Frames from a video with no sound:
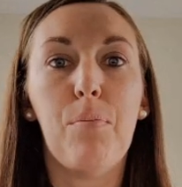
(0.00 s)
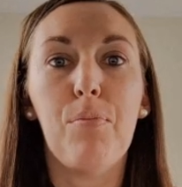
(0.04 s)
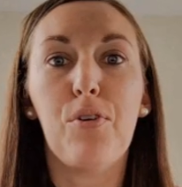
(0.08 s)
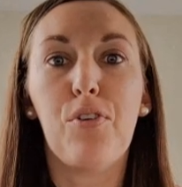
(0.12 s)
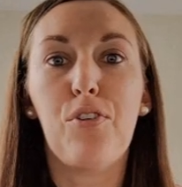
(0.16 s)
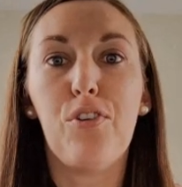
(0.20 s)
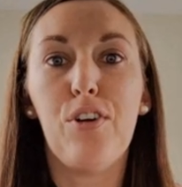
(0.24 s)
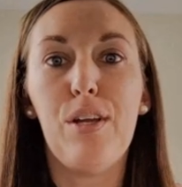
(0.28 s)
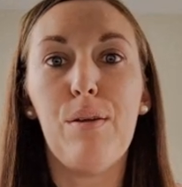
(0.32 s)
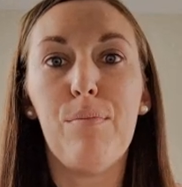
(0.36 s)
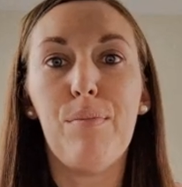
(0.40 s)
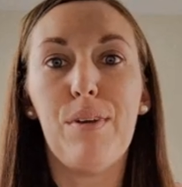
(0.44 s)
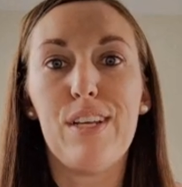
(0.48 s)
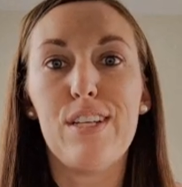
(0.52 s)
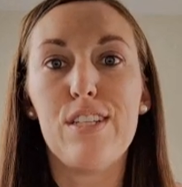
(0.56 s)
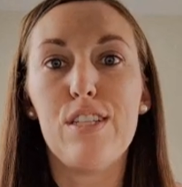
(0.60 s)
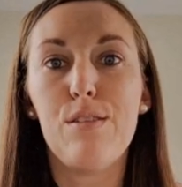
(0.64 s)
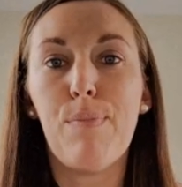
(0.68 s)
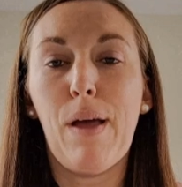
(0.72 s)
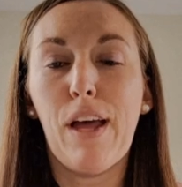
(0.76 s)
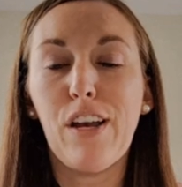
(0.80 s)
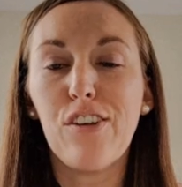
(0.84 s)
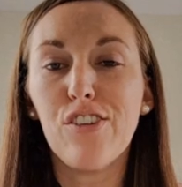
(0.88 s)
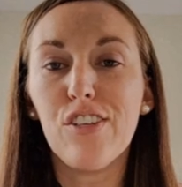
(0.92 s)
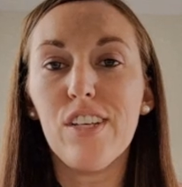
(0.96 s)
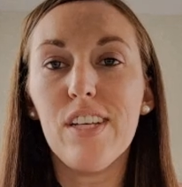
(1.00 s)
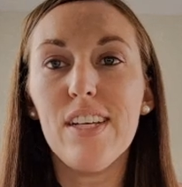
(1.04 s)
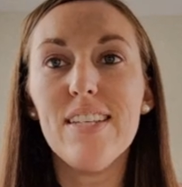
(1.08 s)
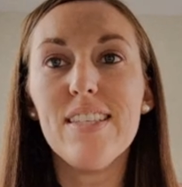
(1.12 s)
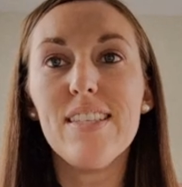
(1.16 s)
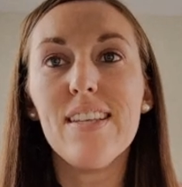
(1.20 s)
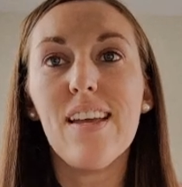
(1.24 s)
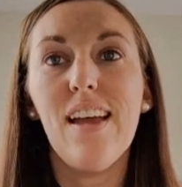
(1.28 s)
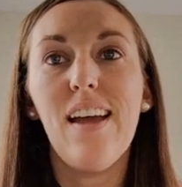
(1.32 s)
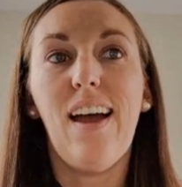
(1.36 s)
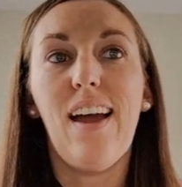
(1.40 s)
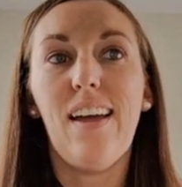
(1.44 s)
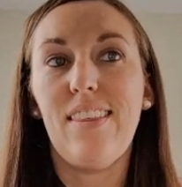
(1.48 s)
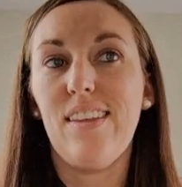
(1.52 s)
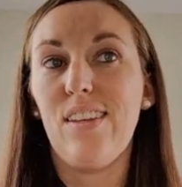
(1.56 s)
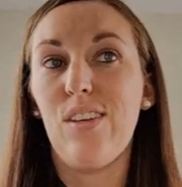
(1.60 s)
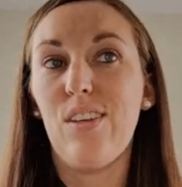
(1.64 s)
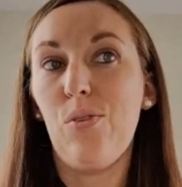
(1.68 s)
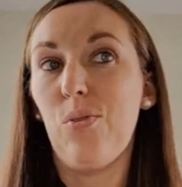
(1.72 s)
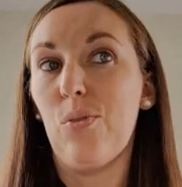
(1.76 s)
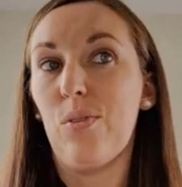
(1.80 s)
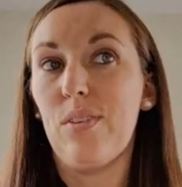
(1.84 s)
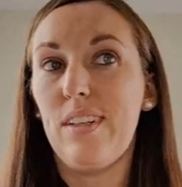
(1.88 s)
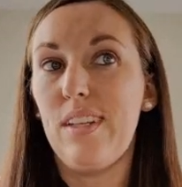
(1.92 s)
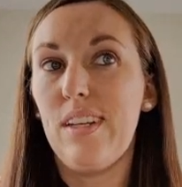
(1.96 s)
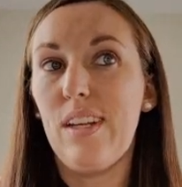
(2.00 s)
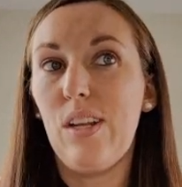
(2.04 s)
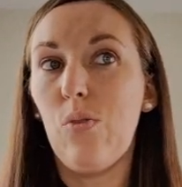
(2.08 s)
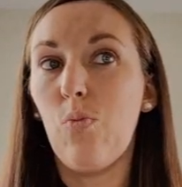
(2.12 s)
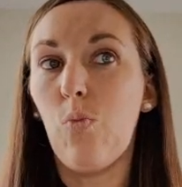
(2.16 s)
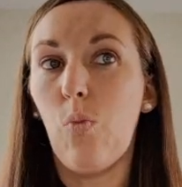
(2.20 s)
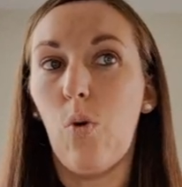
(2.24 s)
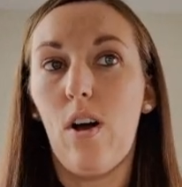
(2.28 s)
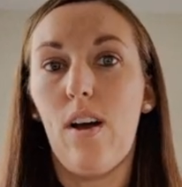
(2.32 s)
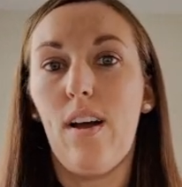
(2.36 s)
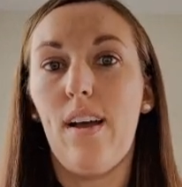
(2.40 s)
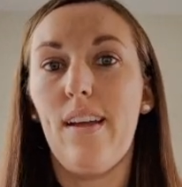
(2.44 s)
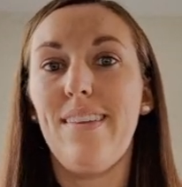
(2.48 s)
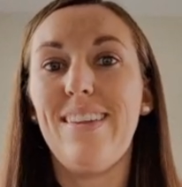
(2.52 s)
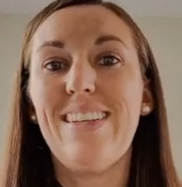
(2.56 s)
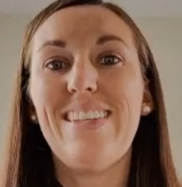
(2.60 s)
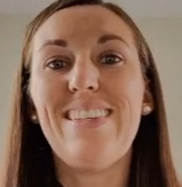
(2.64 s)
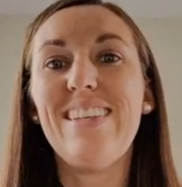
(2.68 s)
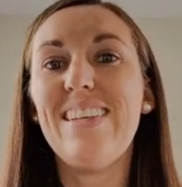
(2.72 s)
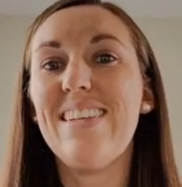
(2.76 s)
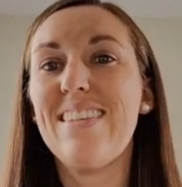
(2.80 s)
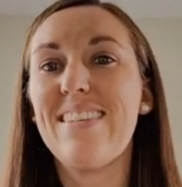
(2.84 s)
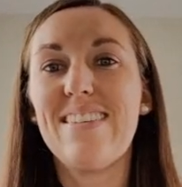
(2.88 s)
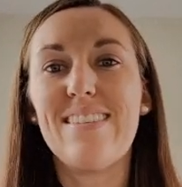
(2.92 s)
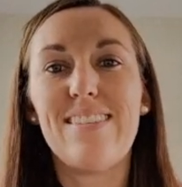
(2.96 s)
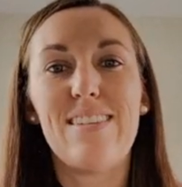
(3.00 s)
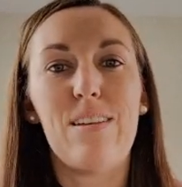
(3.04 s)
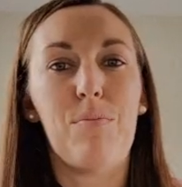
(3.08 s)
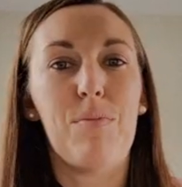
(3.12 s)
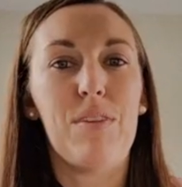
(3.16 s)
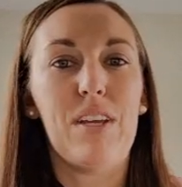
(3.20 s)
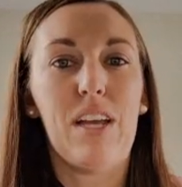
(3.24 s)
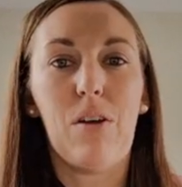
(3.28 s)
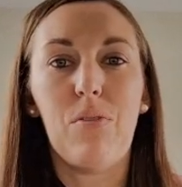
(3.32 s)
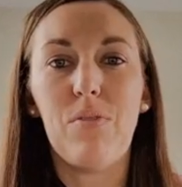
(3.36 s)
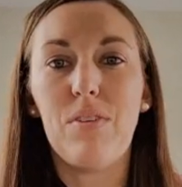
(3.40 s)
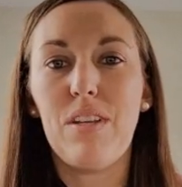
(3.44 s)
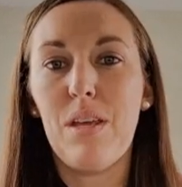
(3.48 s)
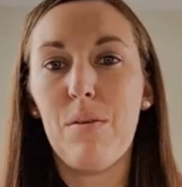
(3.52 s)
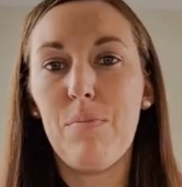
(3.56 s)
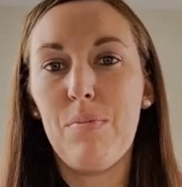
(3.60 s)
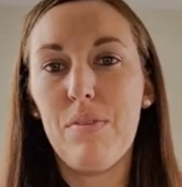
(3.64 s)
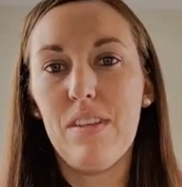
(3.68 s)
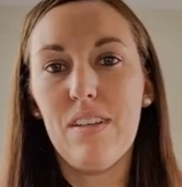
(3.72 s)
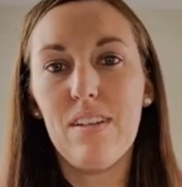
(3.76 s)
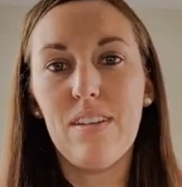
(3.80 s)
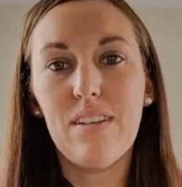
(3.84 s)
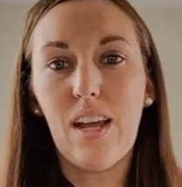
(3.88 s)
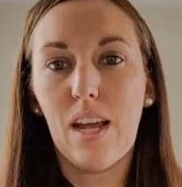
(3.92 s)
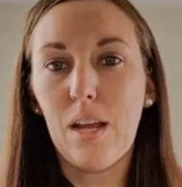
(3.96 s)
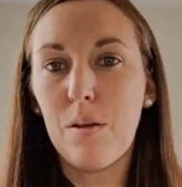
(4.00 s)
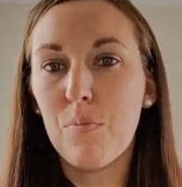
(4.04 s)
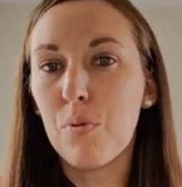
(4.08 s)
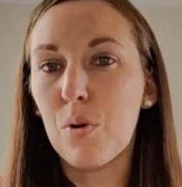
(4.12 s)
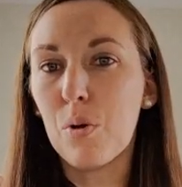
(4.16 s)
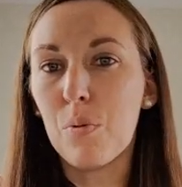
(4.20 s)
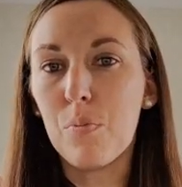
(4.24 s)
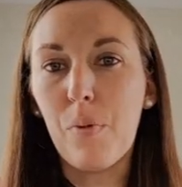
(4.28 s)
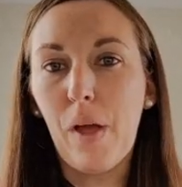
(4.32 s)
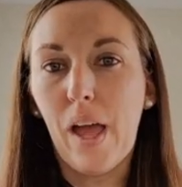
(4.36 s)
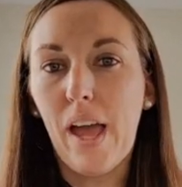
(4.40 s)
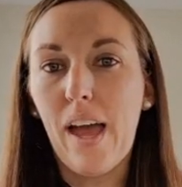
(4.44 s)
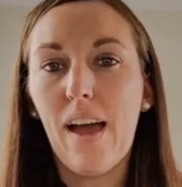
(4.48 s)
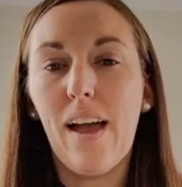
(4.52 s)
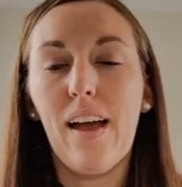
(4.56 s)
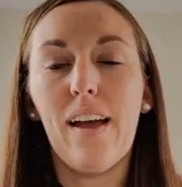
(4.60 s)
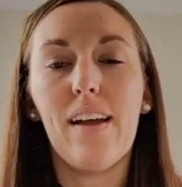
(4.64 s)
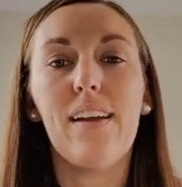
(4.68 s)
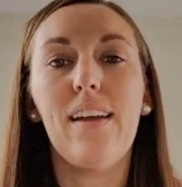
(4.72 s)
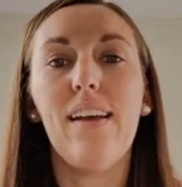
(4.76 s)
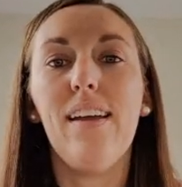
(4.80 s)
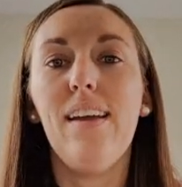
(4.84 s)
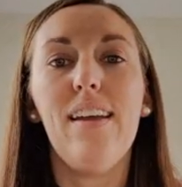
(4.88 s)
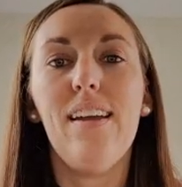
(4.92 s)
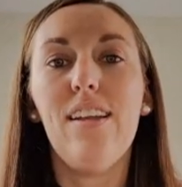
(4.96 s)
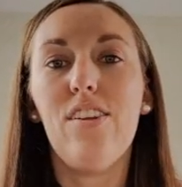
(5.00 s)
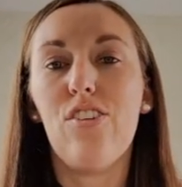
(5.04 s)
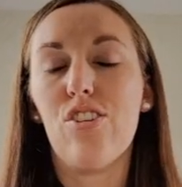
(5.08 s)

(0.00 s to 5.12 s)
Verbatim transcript: Diaper cream like spatulas, I think you only need one. This isn't something I would keep in the diaper bag.